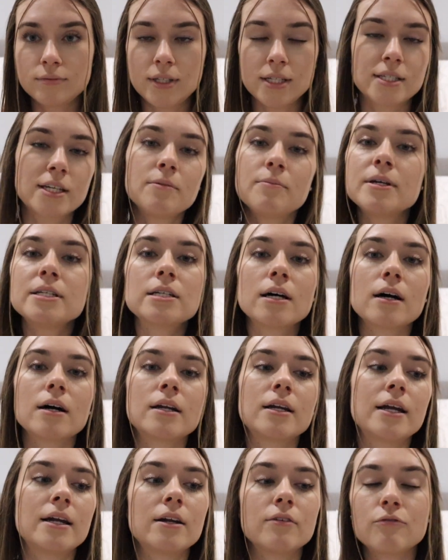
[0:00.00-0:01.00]
This can be
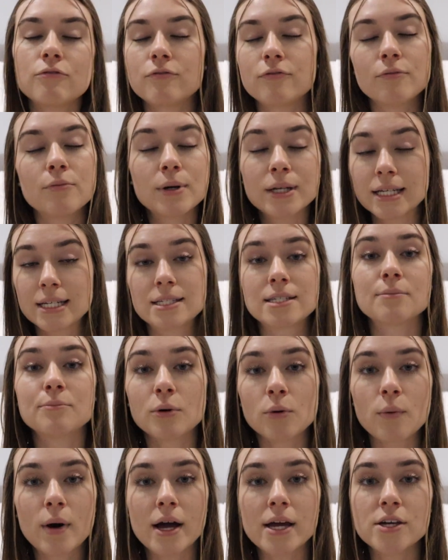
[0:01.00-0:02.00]
done in a really
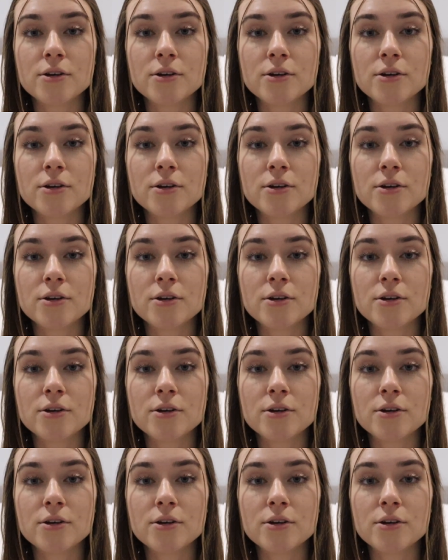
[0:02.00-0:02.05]
simple way.